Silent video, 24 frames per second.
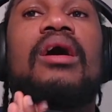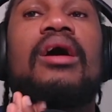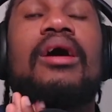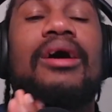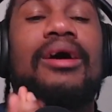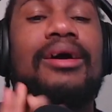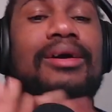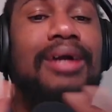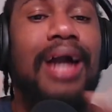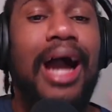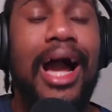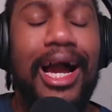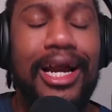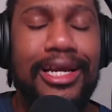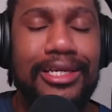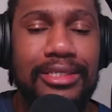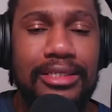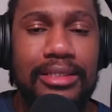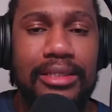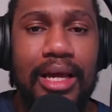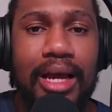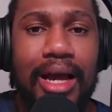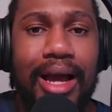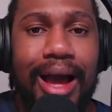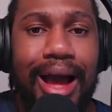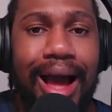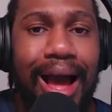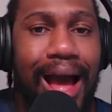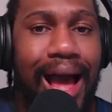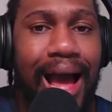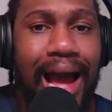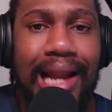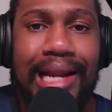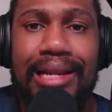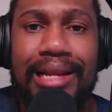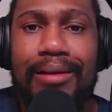Guys,
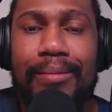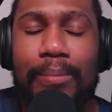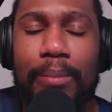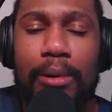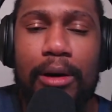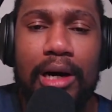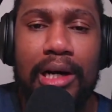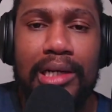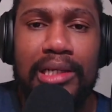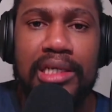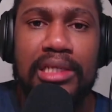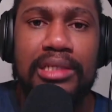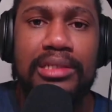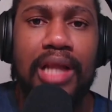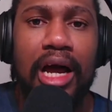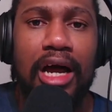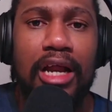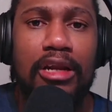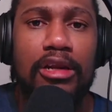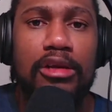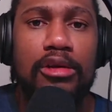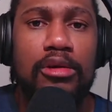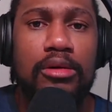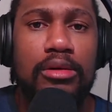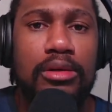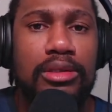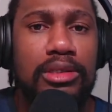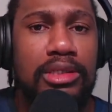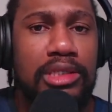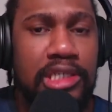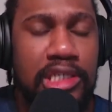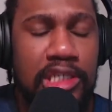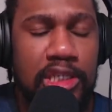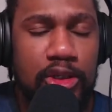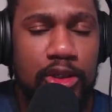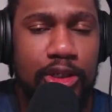Allen Parr did not know
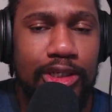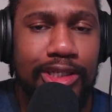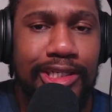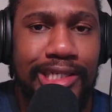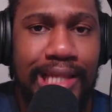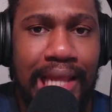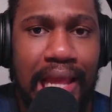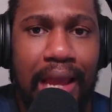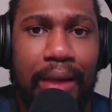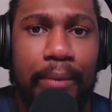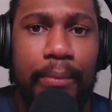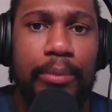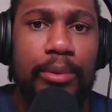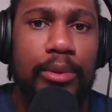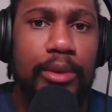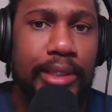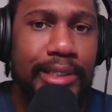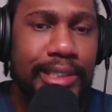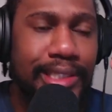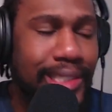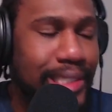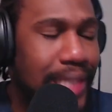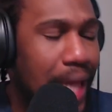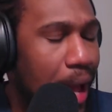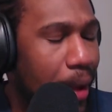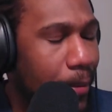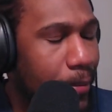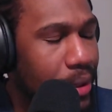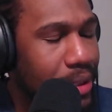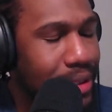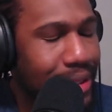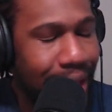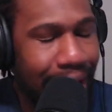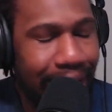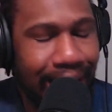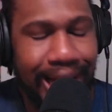Jesus kept the
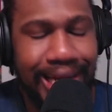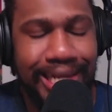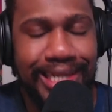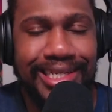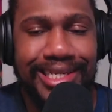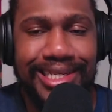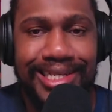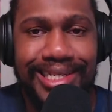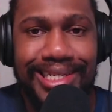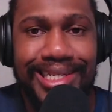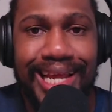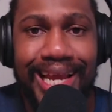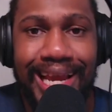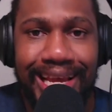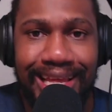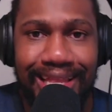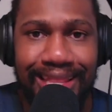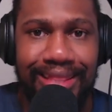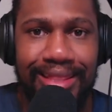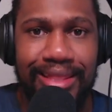Sabbath at his death.